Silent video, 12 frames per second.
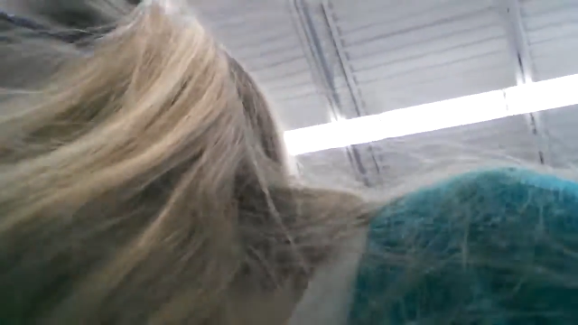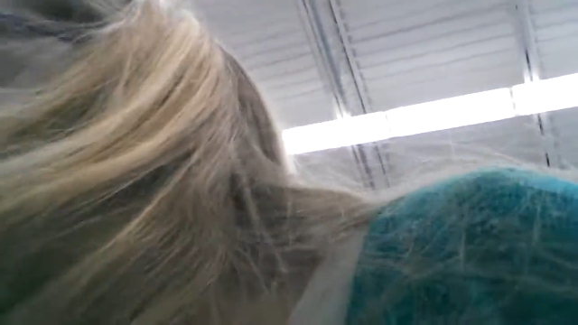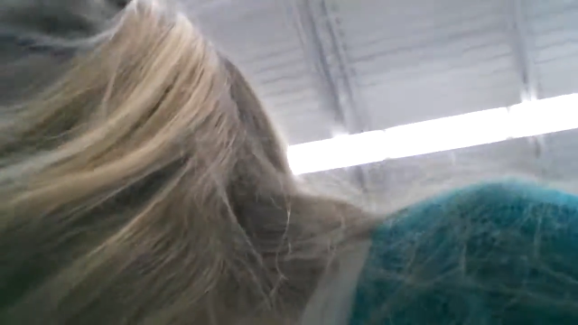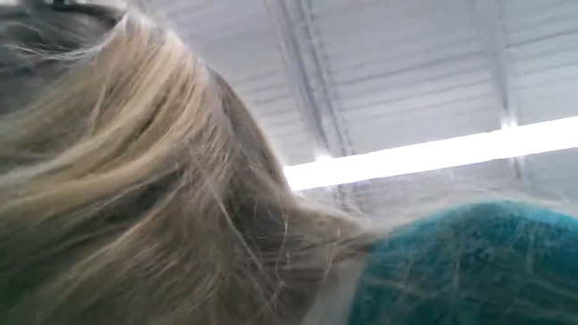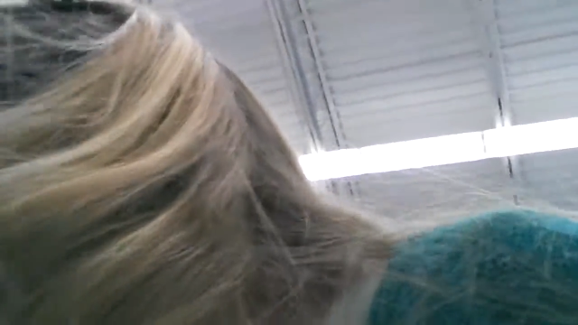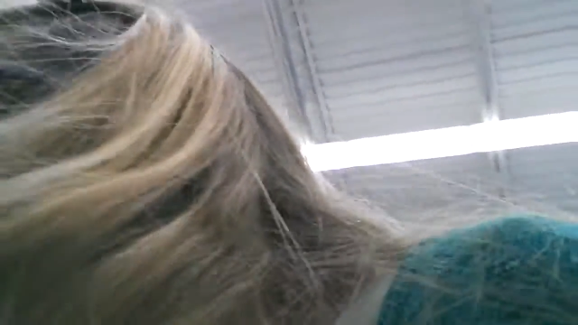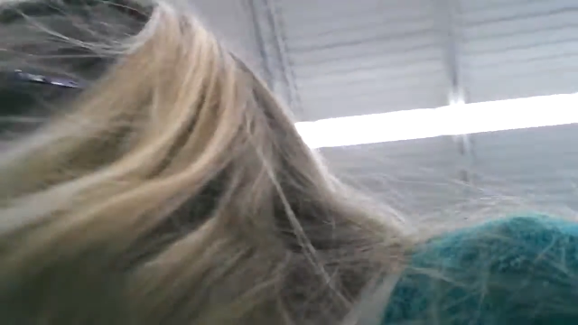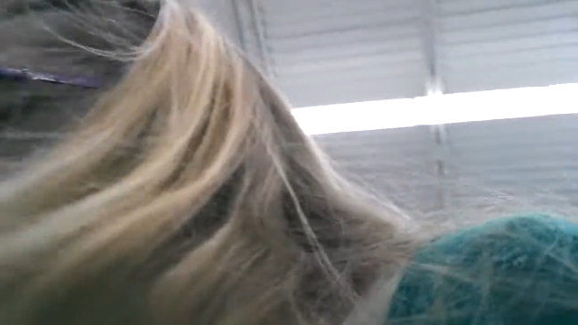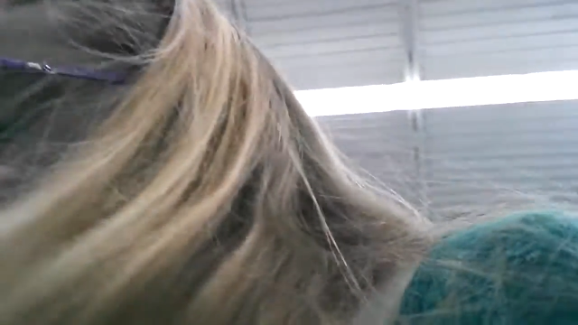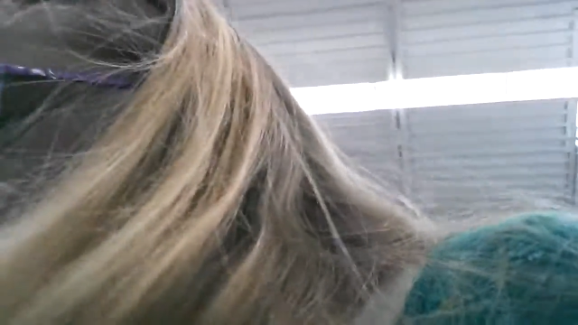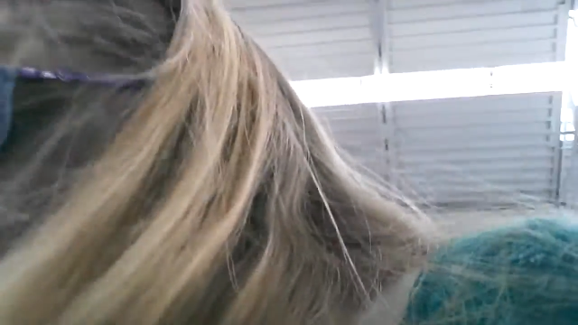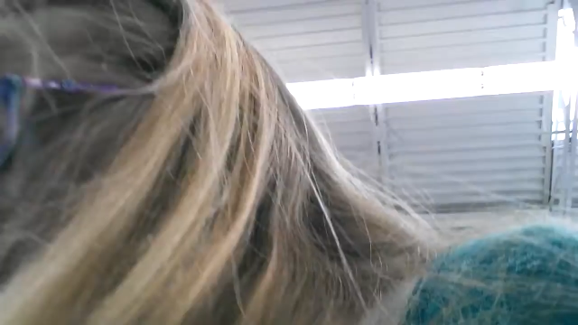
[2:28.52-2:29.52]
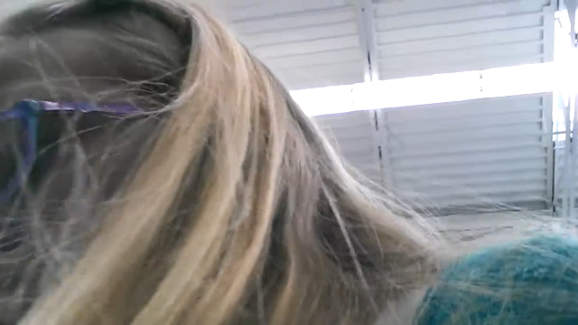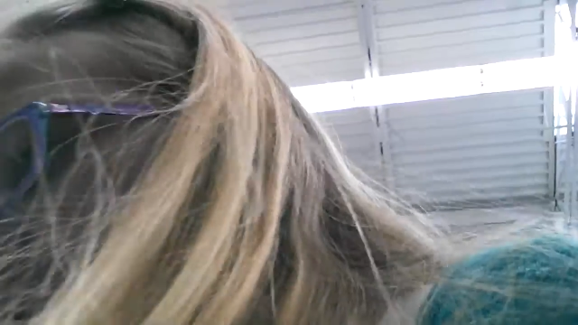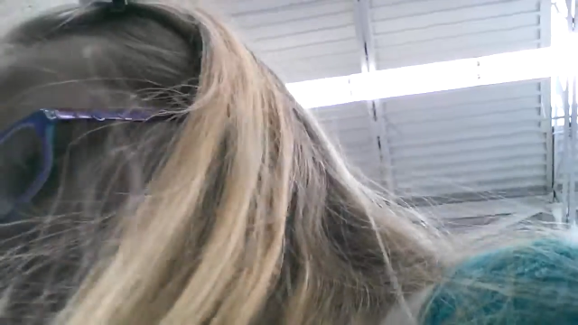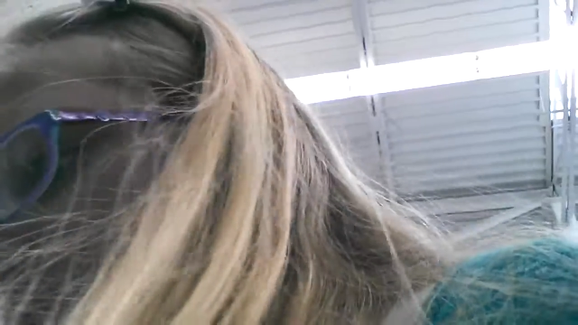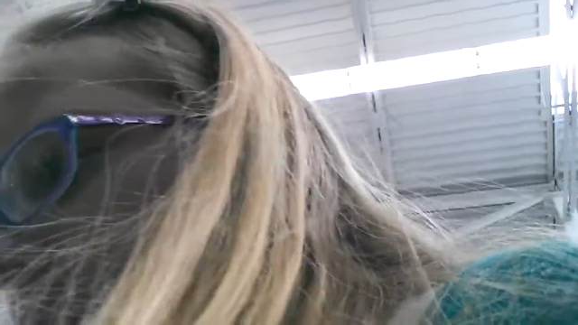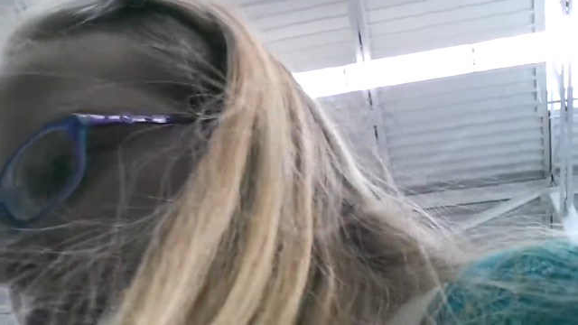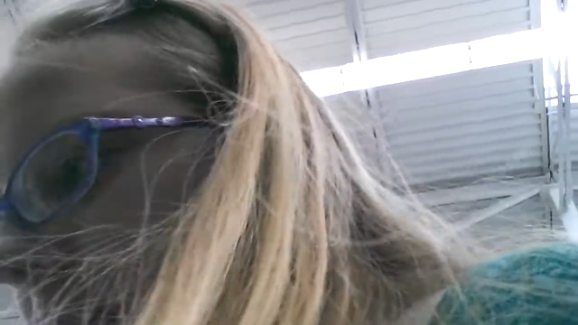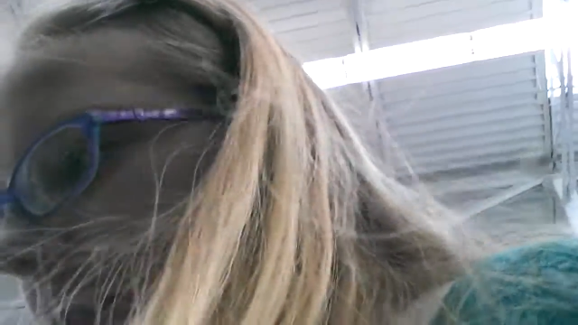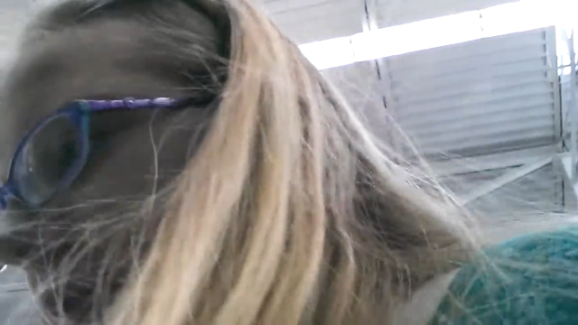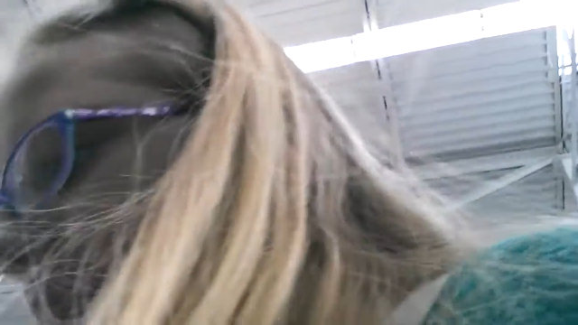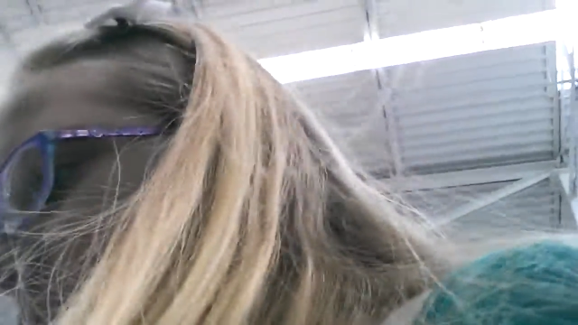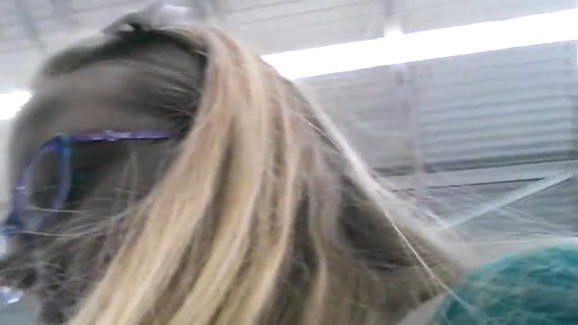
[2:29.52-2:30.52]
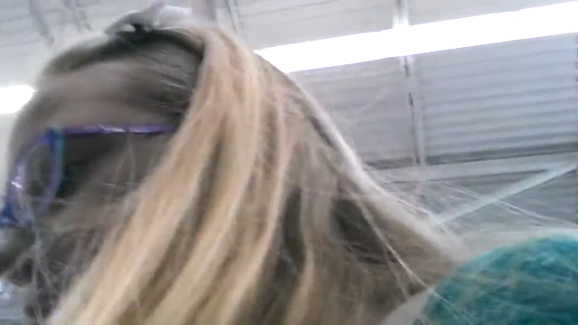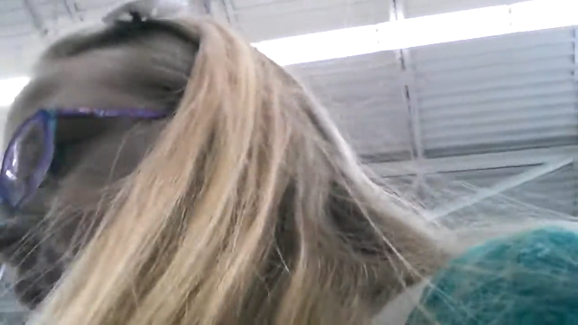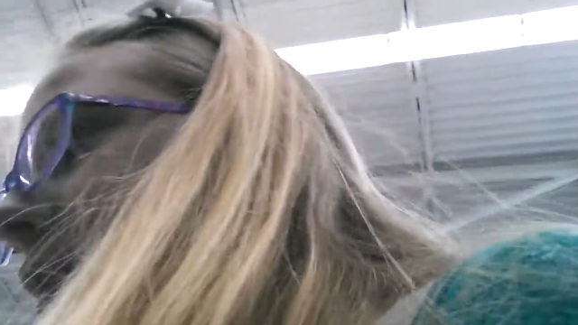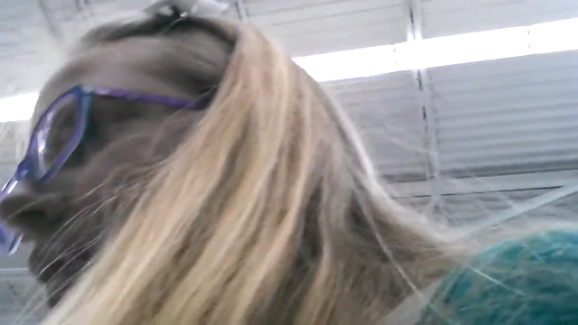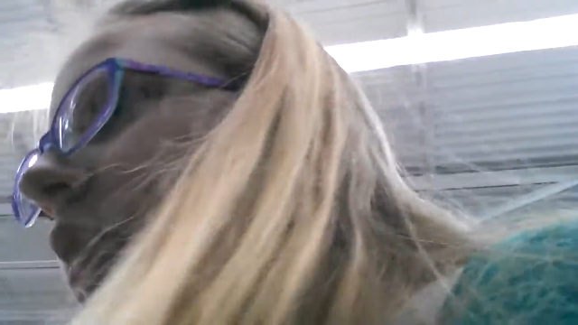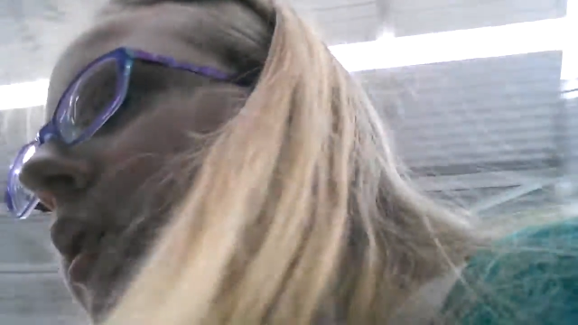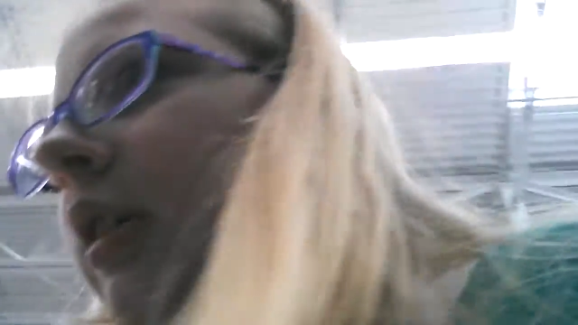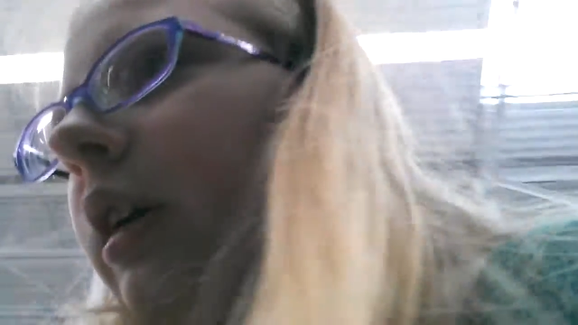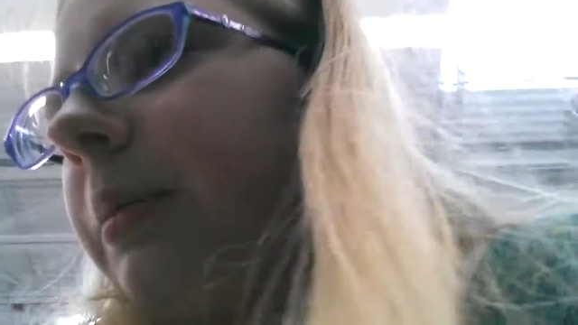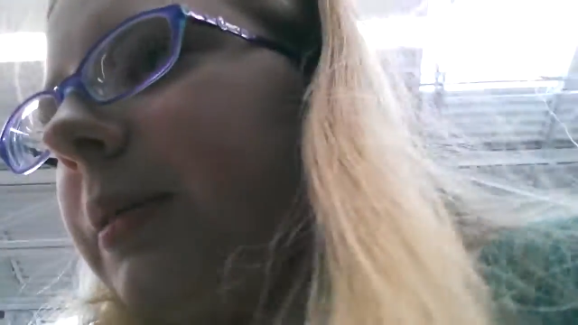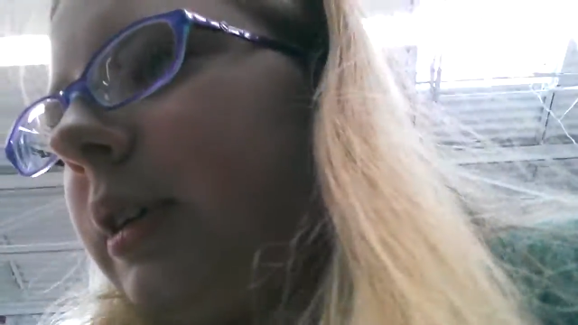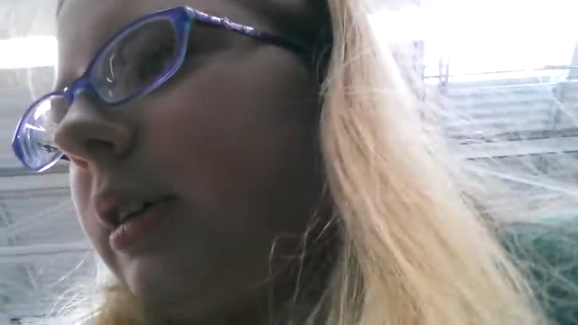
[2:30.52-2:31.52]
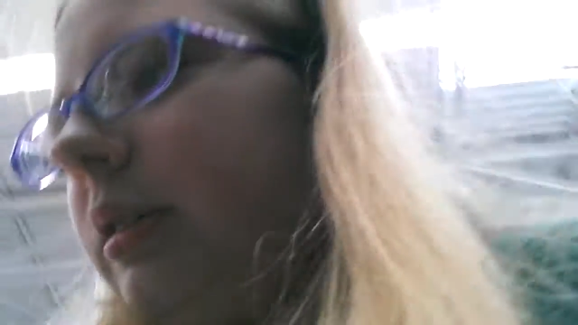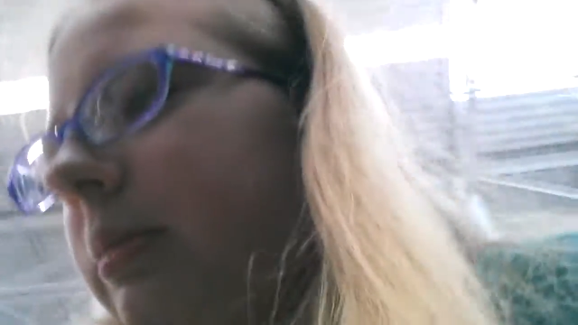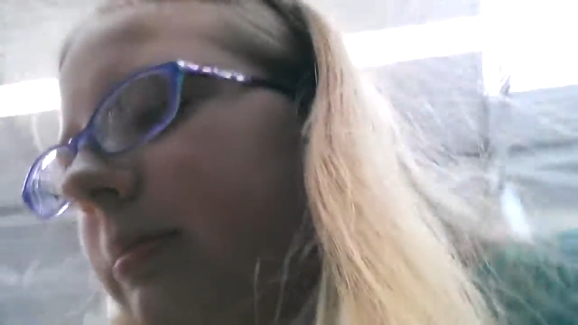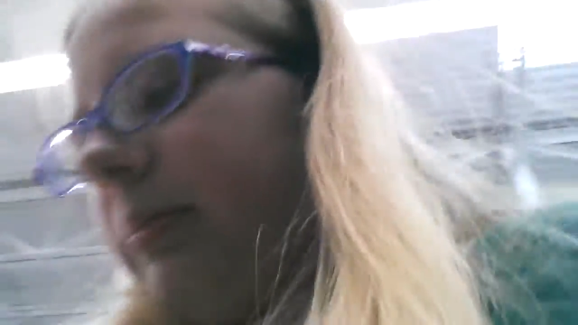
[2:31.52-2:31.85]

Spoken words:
Nobody's mouth can be seen.